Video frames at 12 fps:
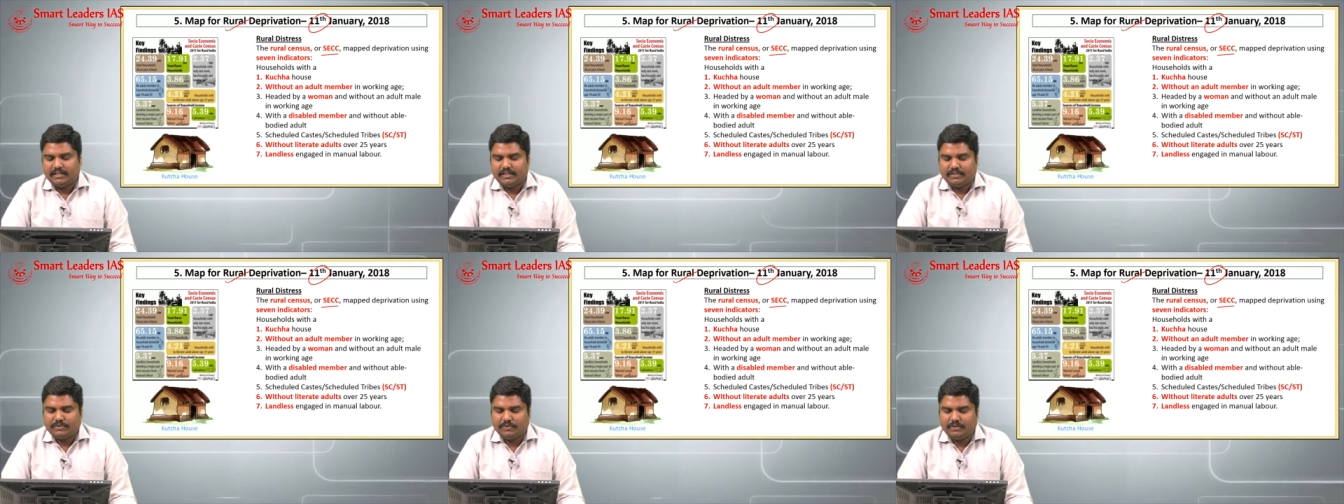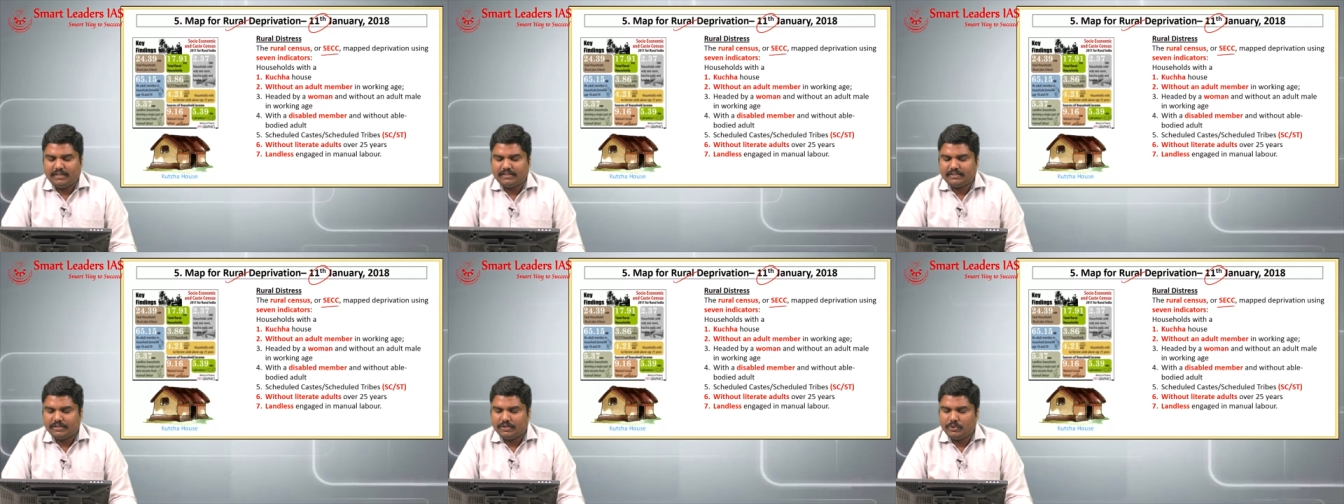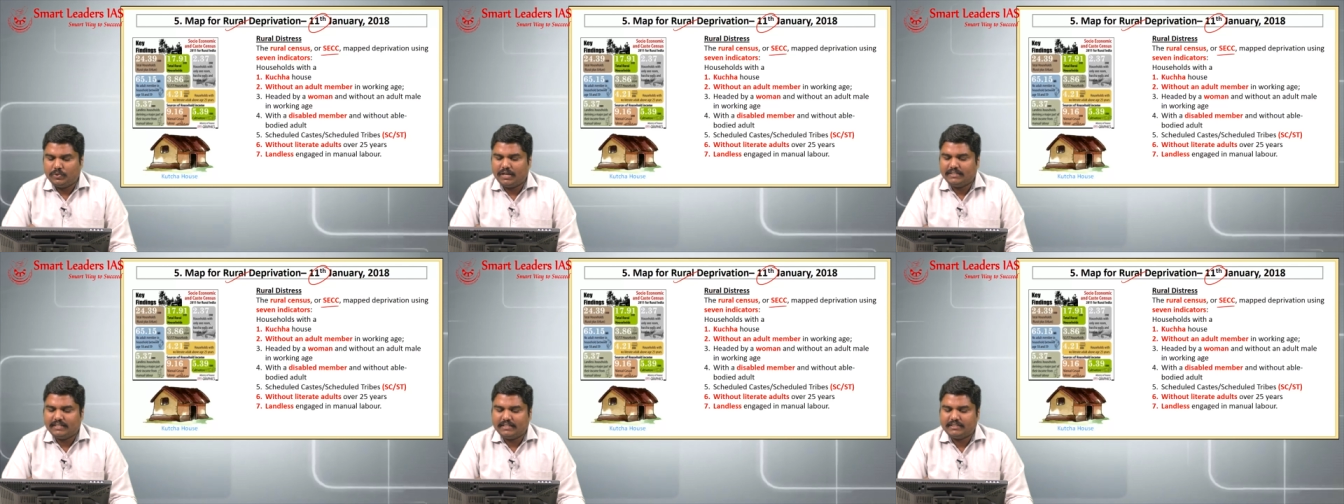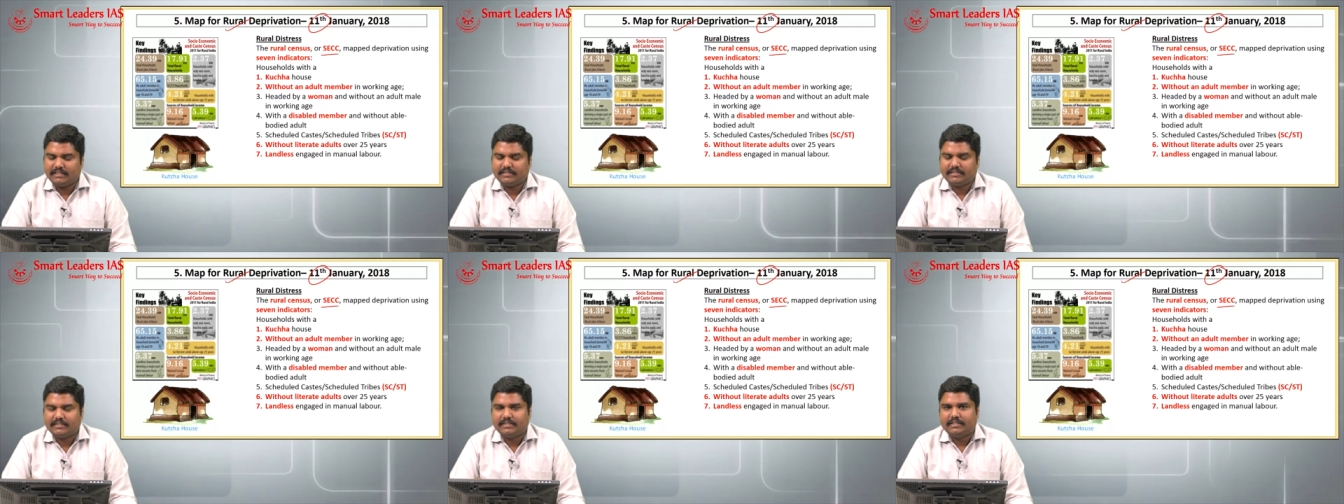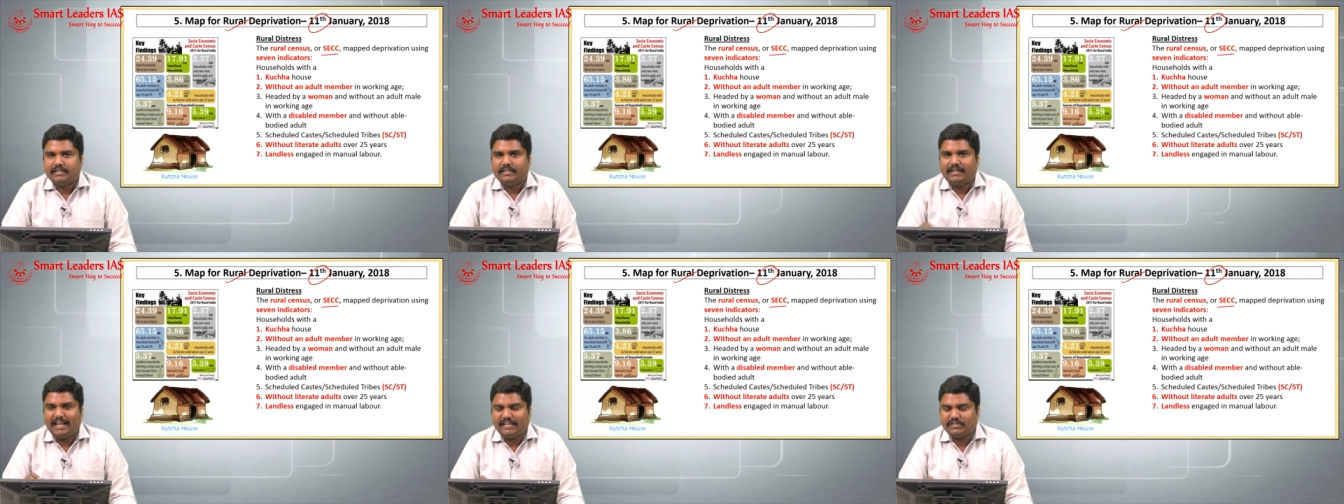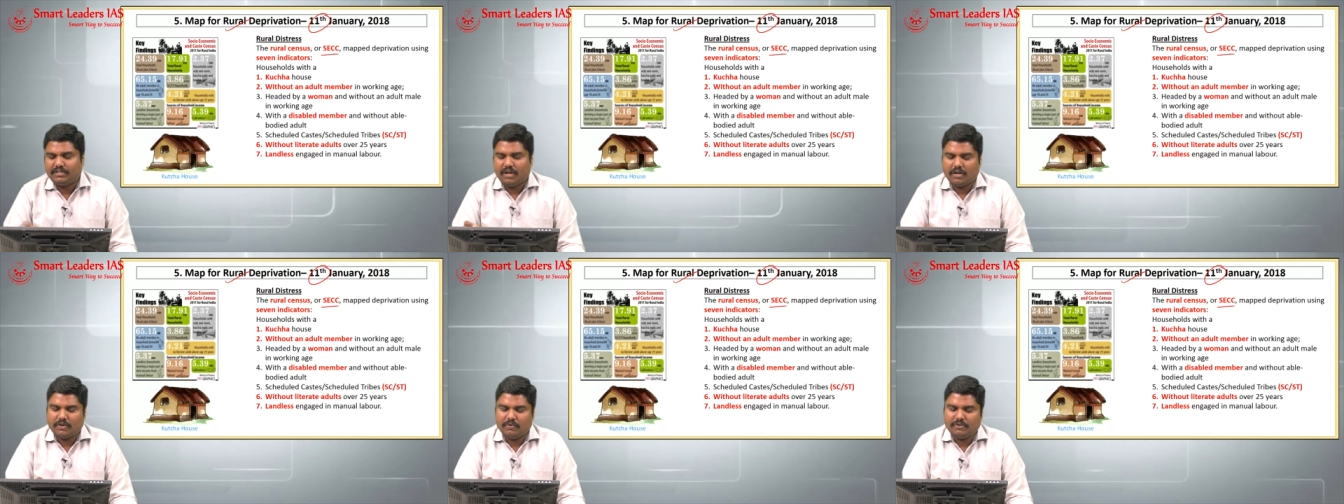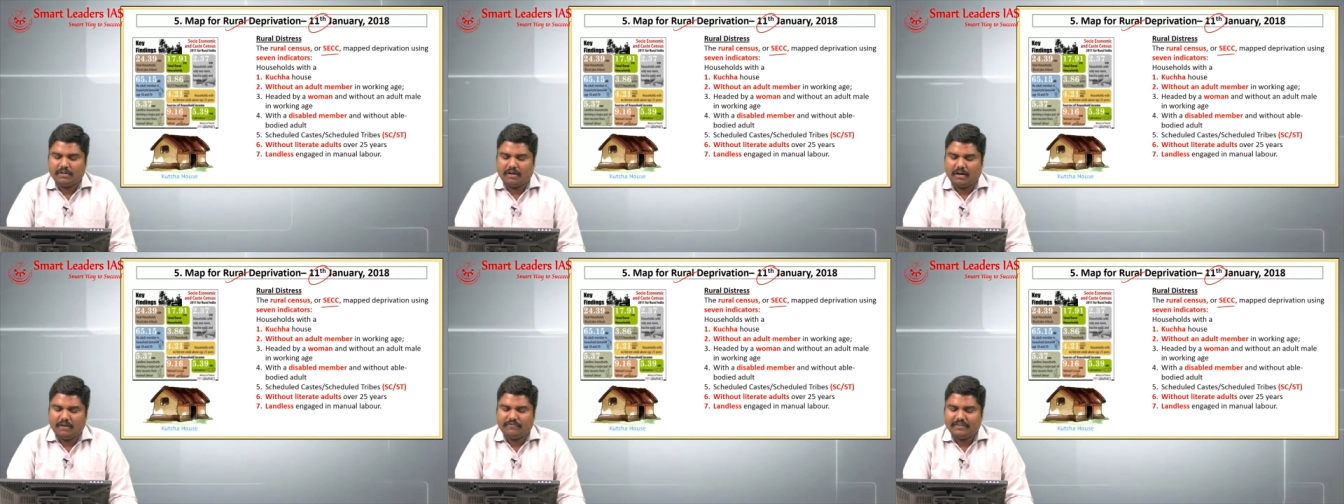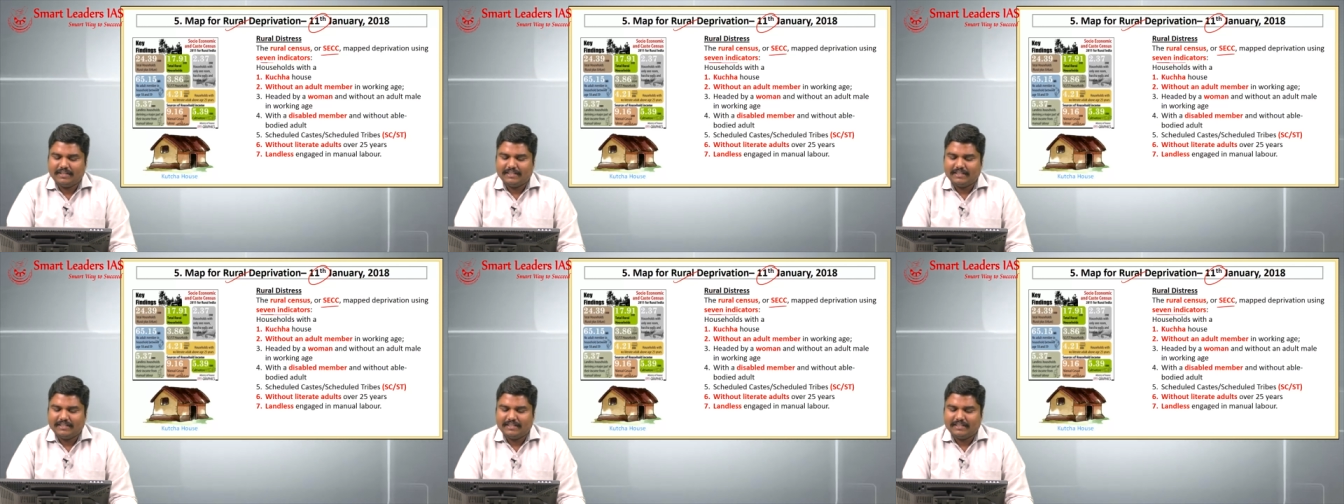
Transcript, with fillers: So this rural census takes into account of